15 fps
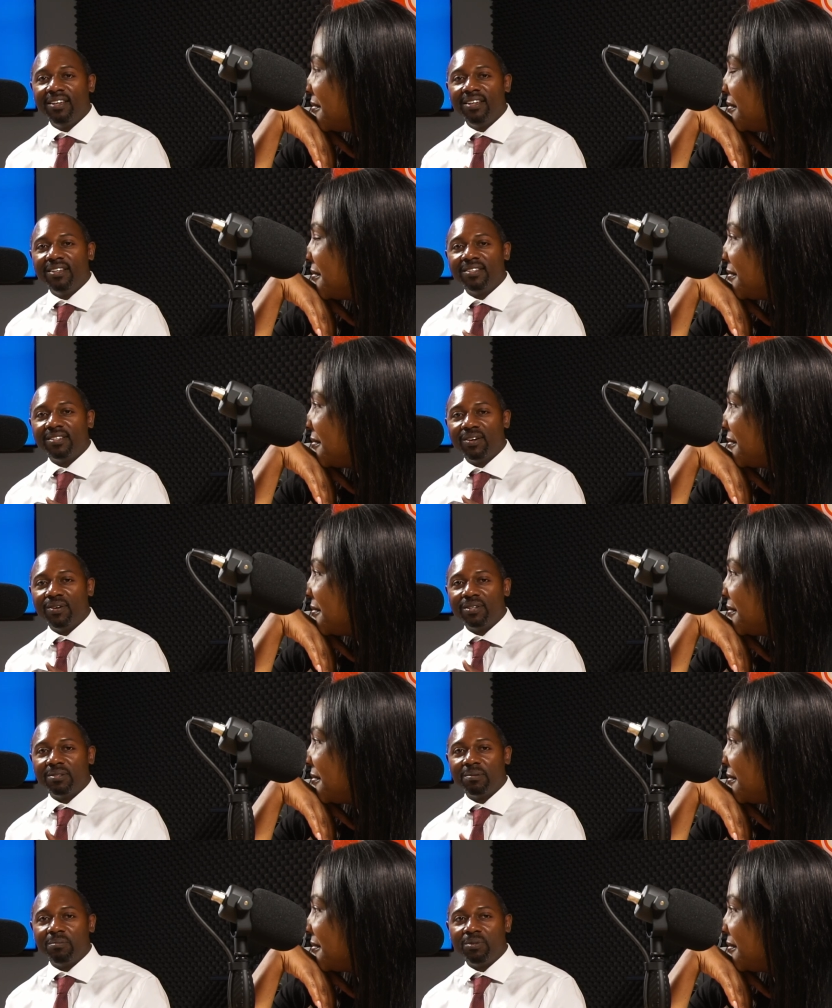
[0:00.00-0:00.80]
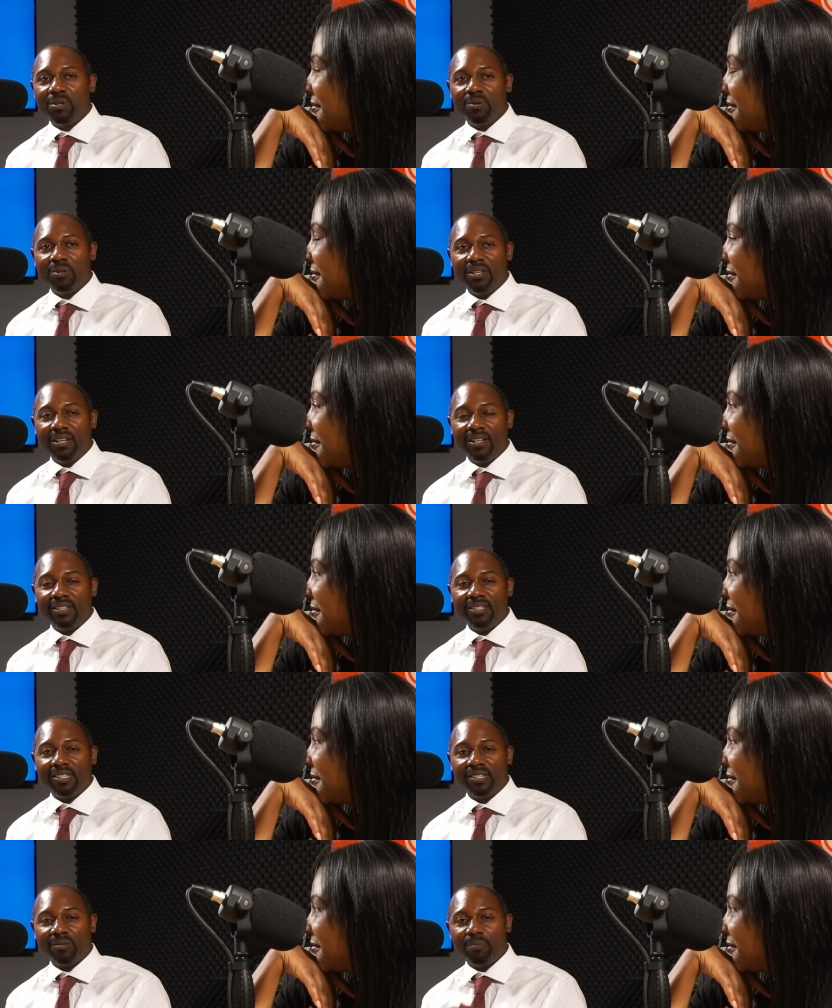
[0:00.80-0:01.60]
Speaker 1: So it's some due
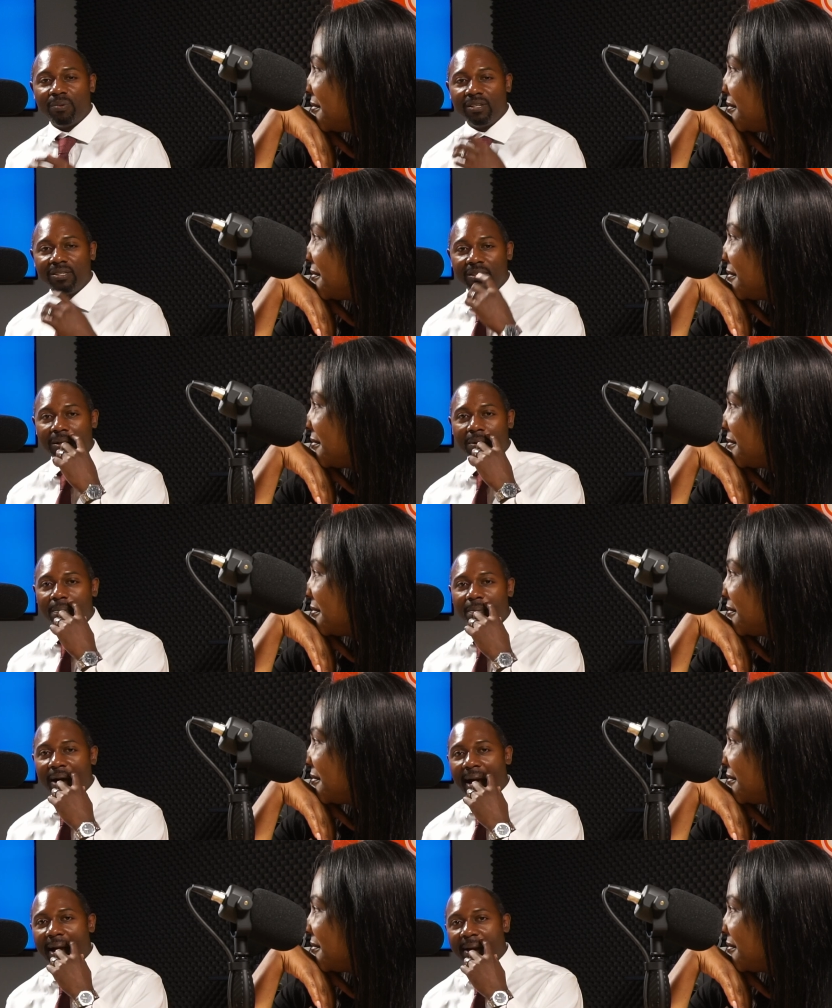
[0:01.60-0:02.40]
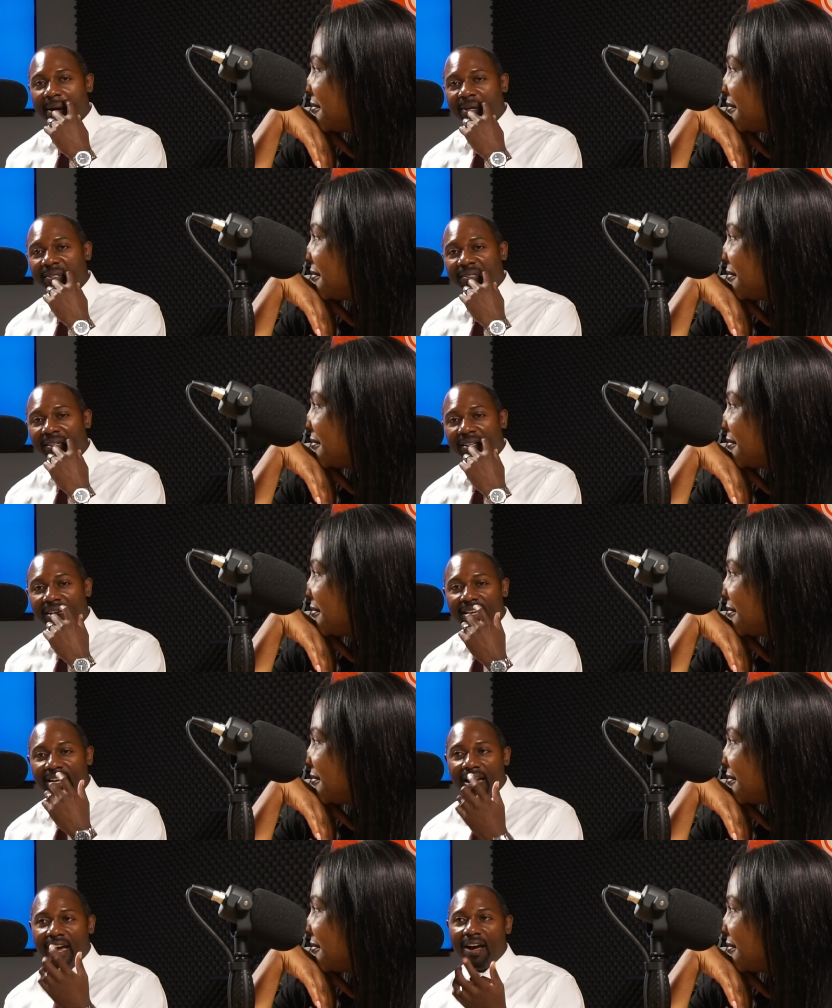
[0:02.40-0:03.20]
diligence. But to the buyers,
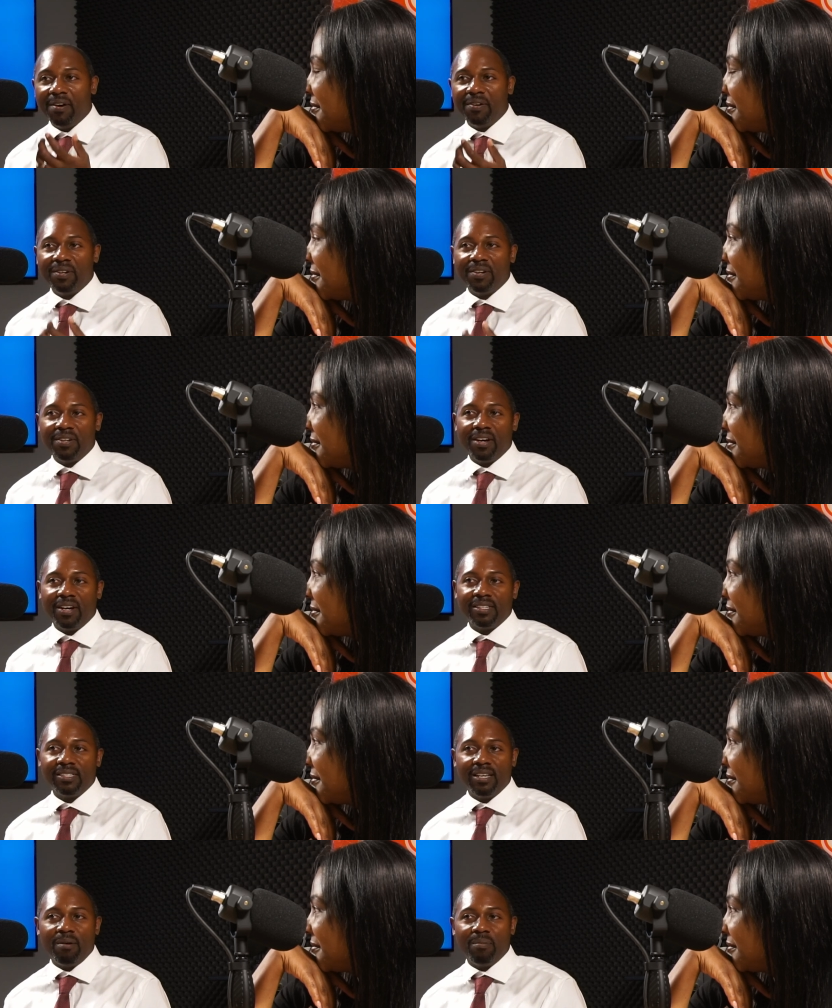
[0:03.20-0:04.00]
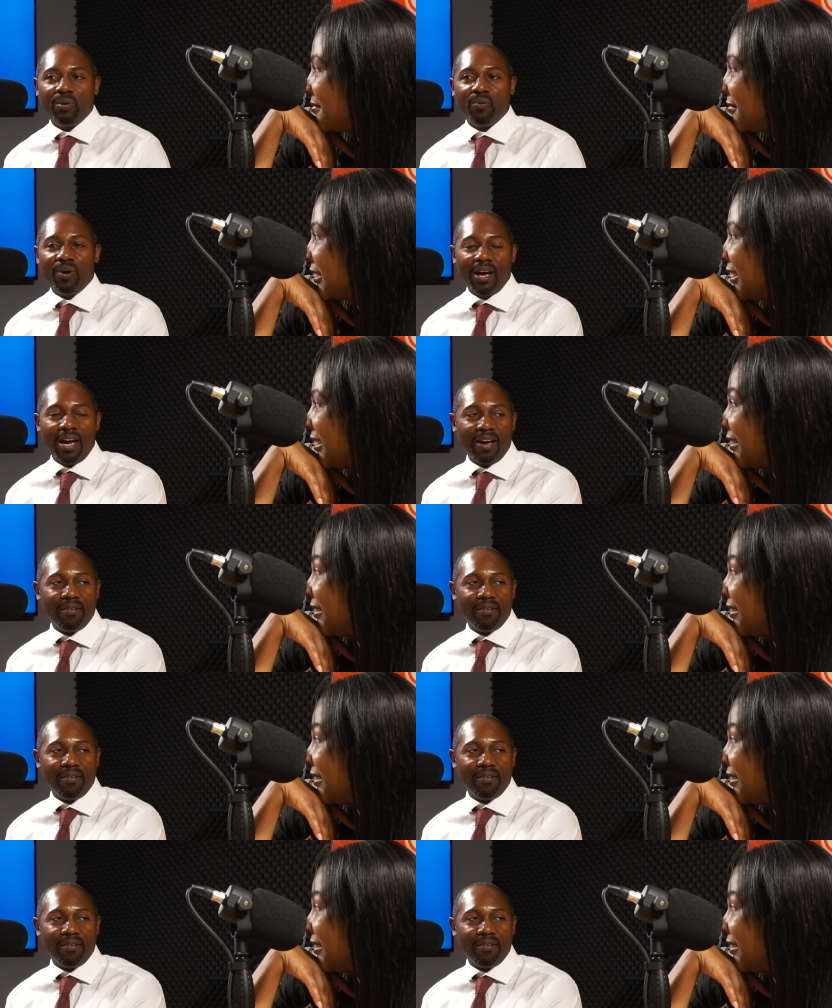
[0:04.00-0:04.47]
I don't know, y'all tell me what have